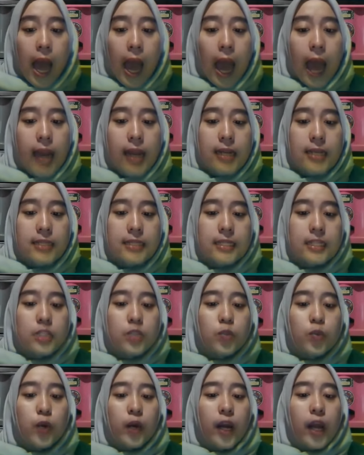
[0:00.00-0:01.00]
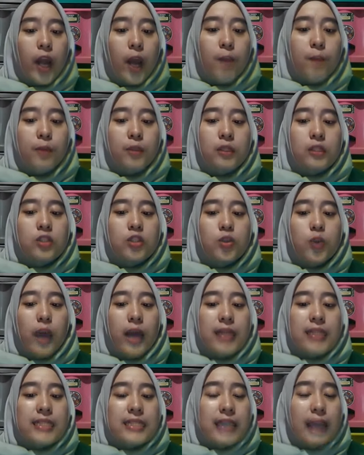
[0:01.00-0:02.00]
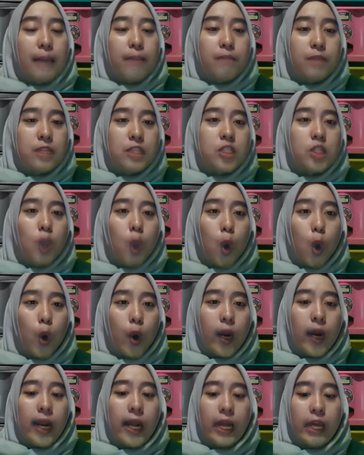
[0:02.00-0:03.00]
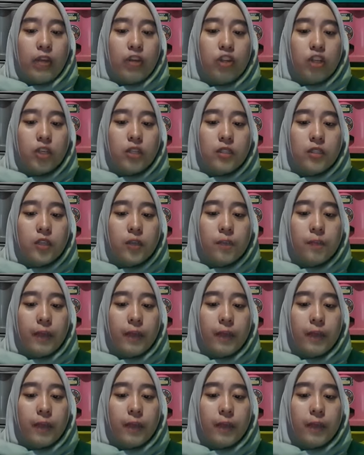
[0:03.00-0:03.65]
analysis were computed to establish the correlation